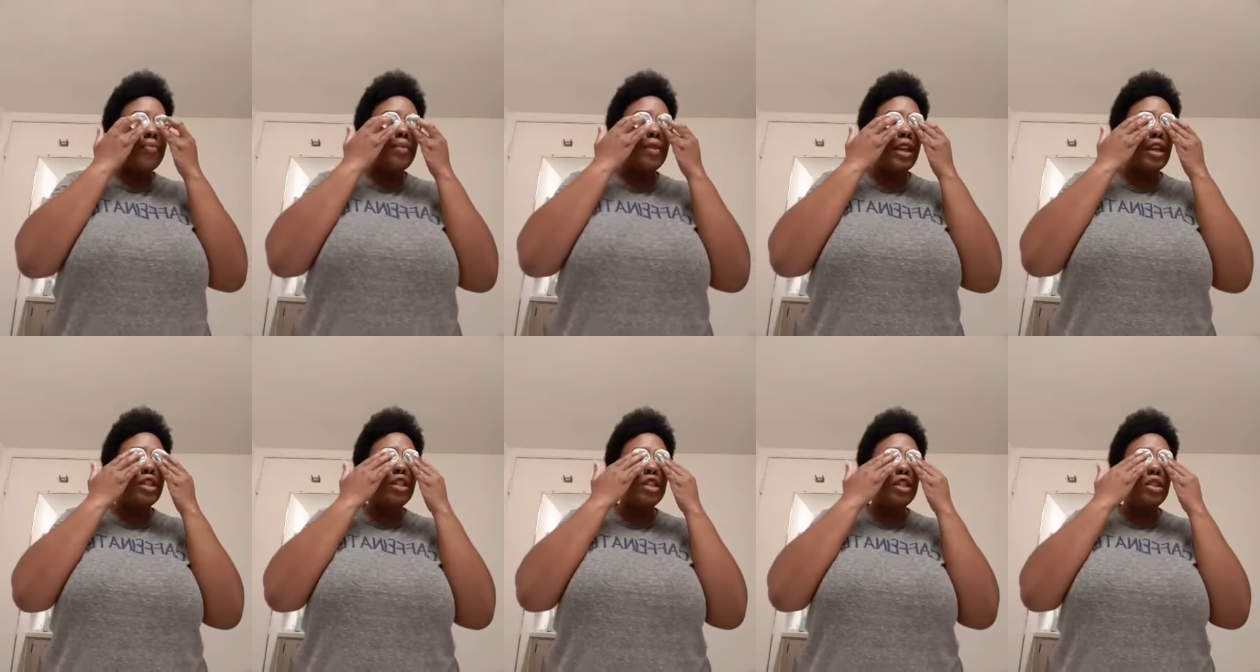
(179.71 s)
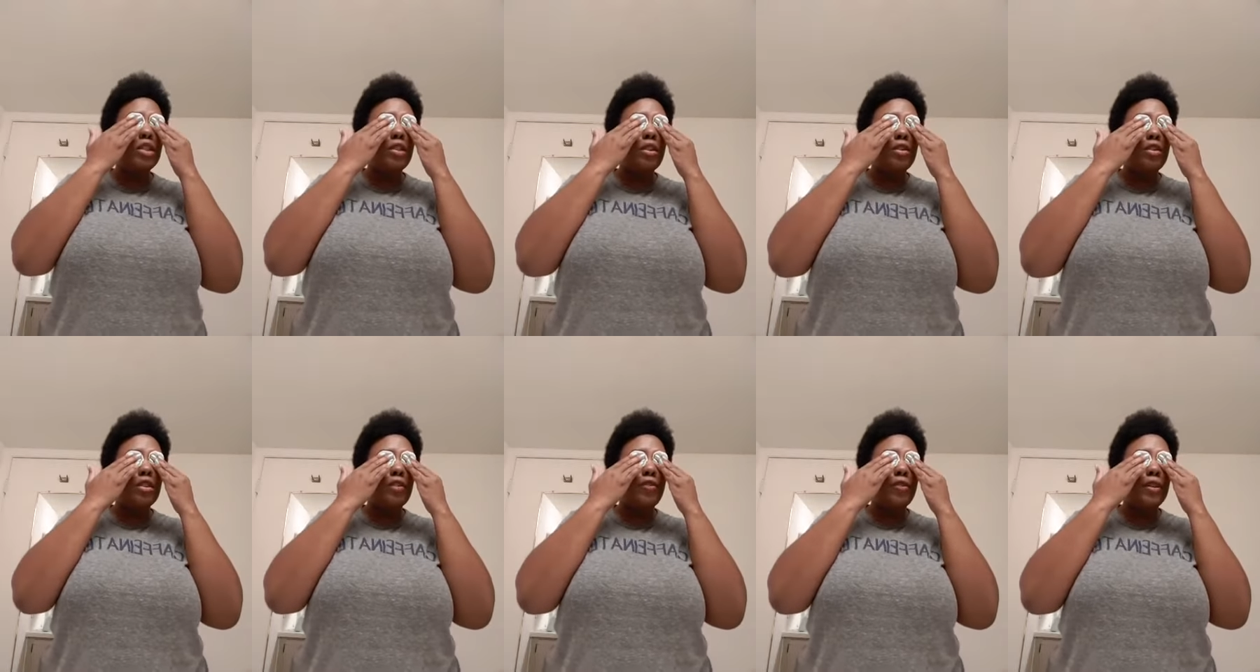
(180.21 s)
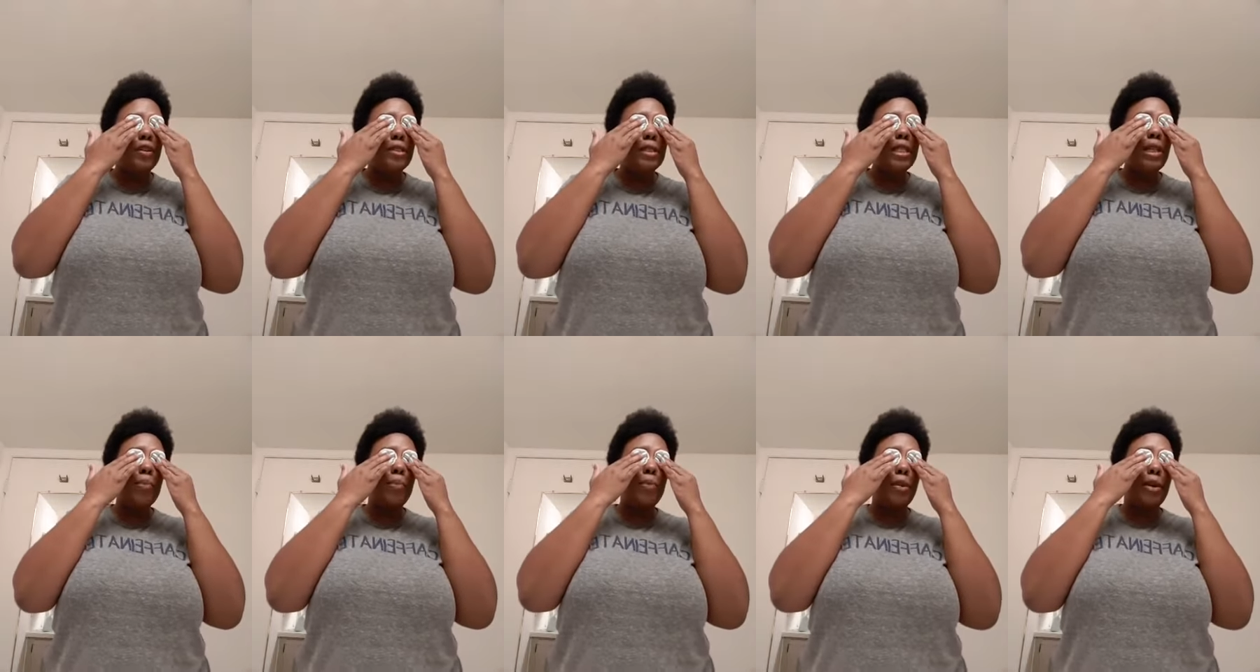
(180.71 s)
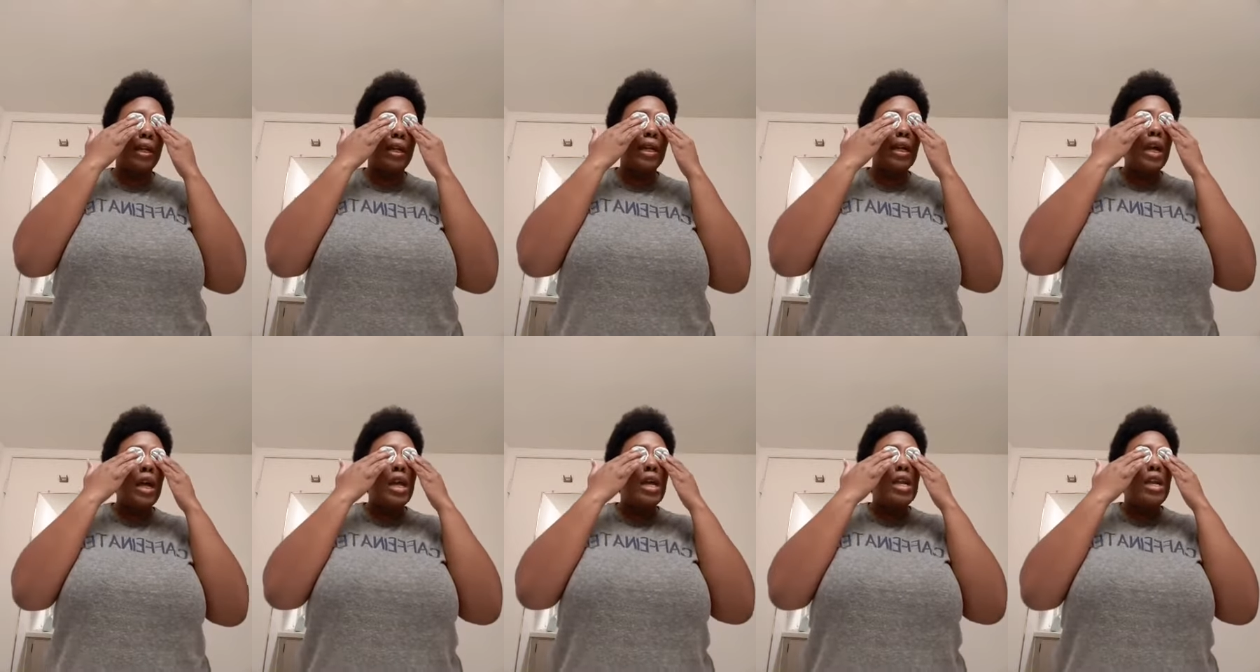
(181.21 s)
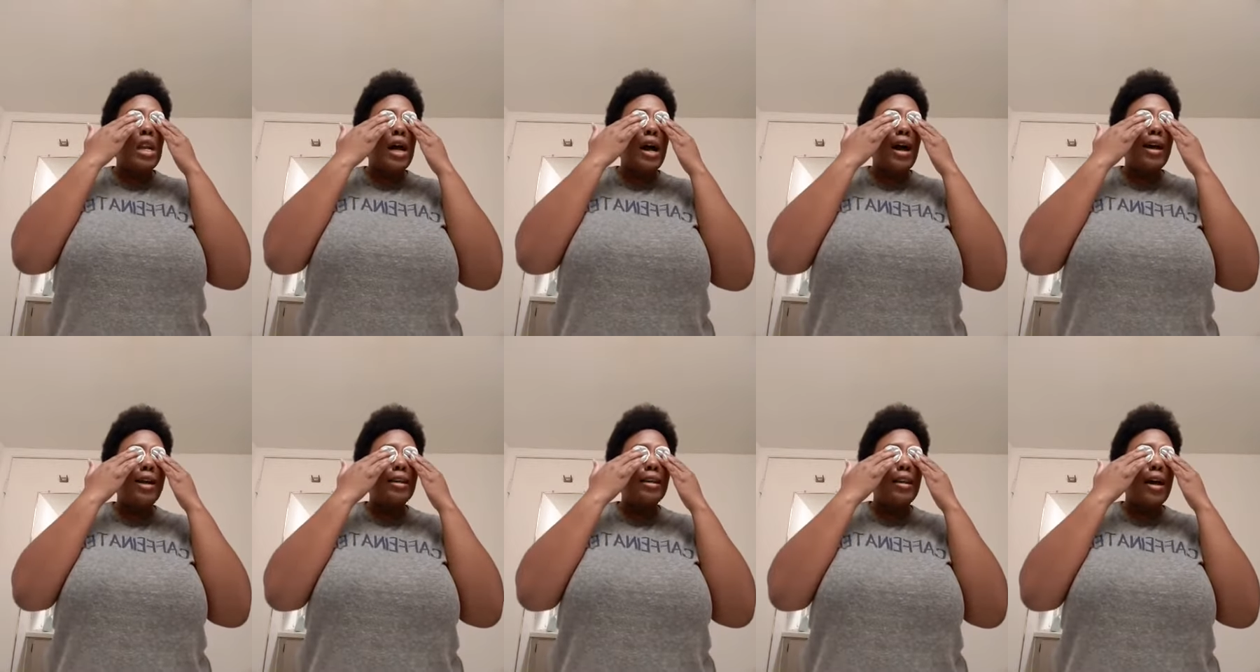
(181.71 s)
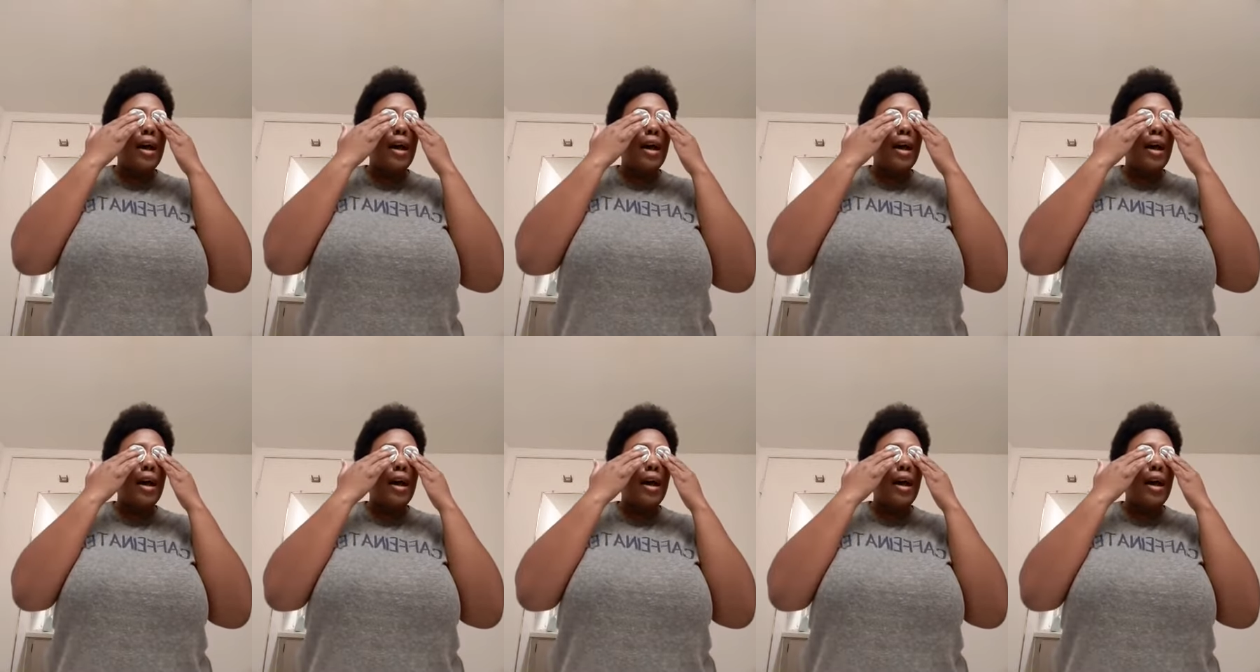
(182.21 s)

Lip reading: It should start to feel slippery, not